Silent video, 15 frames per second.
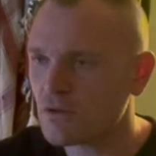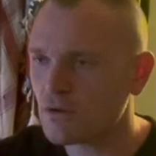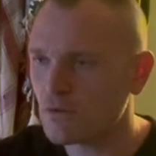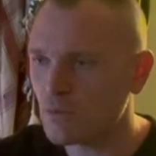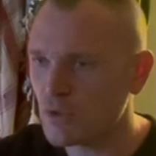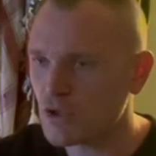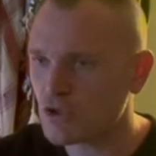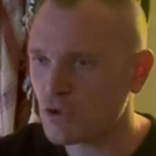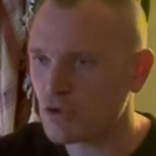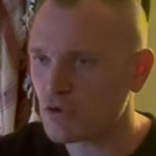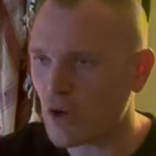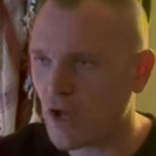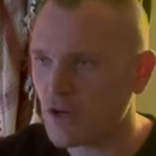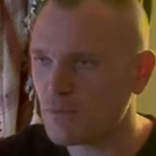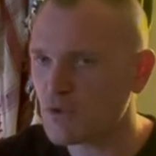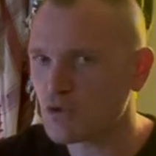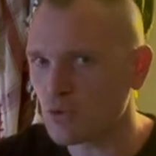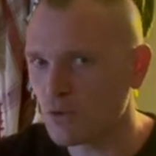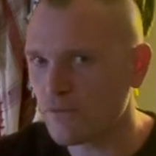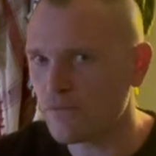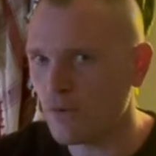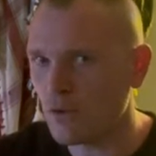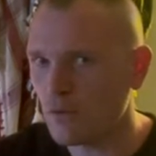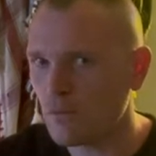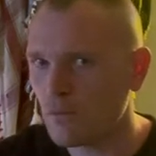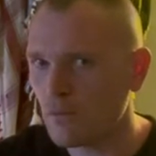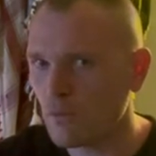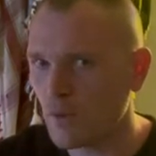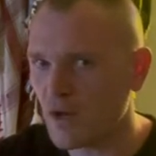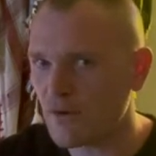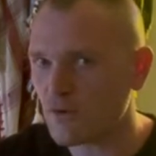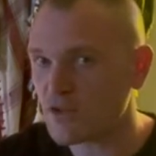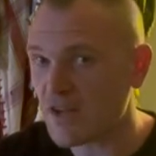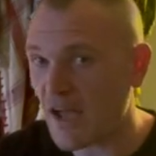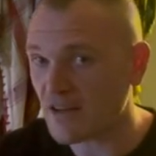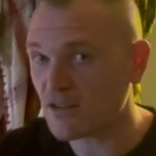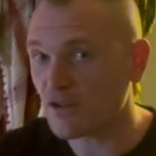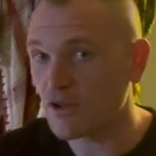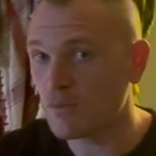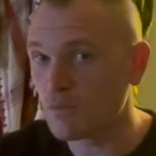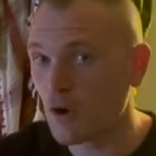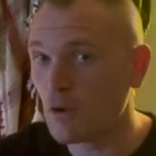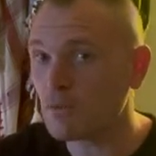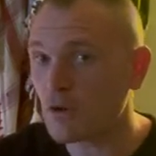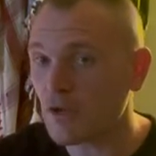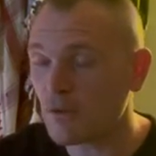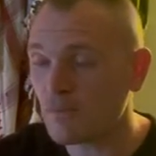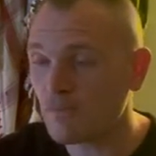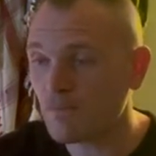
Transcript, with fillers: We should try to be truthful whenever tactically appropriate.